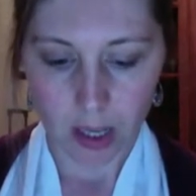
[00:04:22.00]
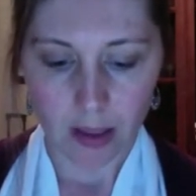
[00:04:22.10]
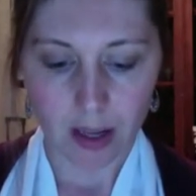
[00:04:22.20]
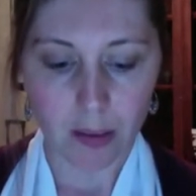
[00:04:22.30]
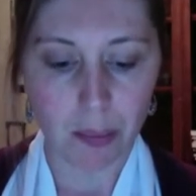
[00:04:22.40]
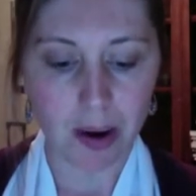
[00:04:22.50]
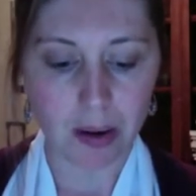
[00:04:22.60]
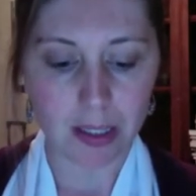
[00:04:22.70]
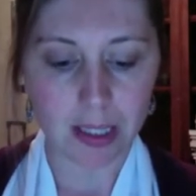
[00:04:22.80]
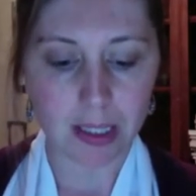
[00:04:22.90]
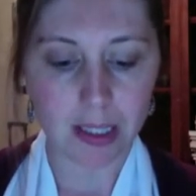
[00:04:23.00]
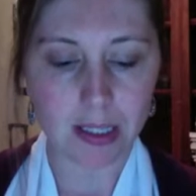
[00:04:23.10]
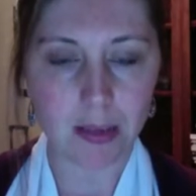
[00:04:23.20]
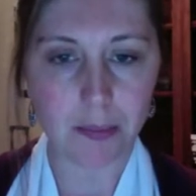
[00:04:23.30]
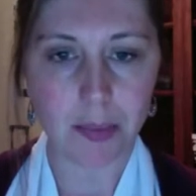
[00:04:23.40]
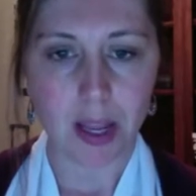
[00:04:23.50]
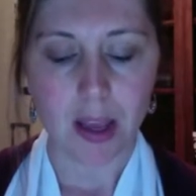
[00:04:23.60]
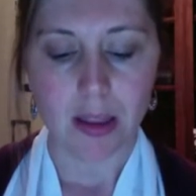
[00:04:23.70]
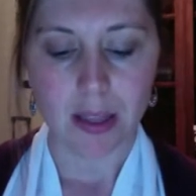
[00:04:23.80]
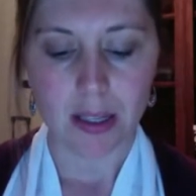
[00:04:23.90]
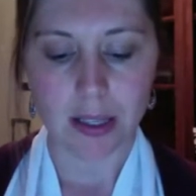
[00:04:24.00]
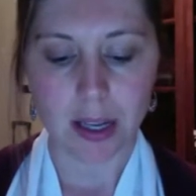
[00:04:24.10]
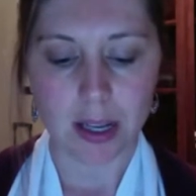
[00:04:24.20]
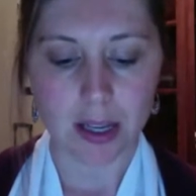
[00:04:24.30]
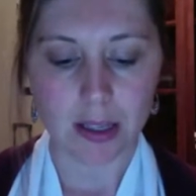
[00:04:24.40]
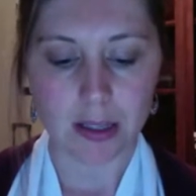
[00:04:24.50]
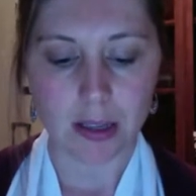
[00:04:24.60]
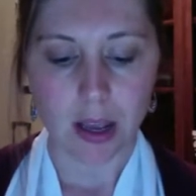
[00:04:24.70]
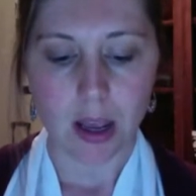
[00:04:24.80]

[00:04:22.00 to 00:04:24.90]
The comparison system, this is